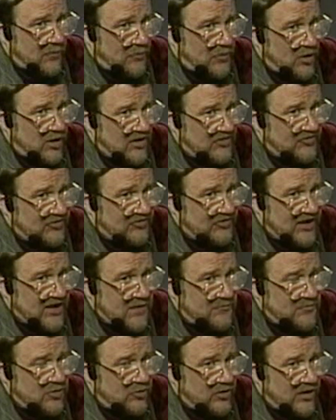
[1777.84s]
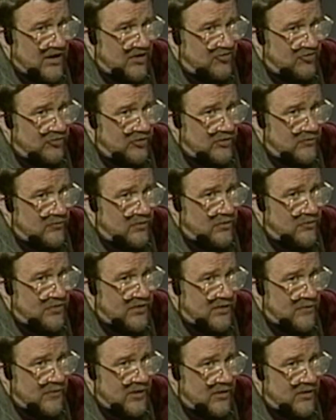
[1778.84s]
to pause the tape, you could actually
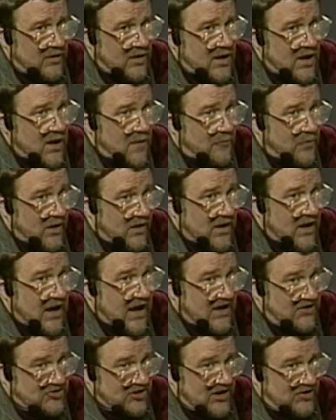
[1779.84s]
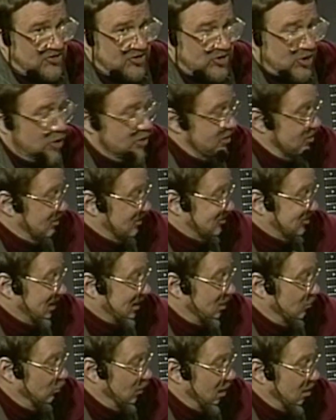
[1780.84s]
think about it. But actually, I'll show you in a
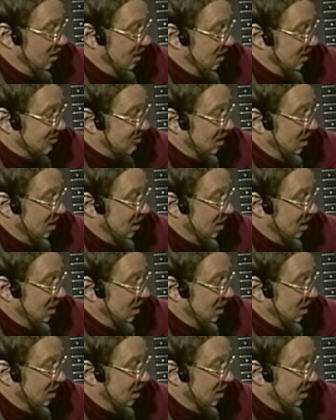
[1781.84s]
second where it is.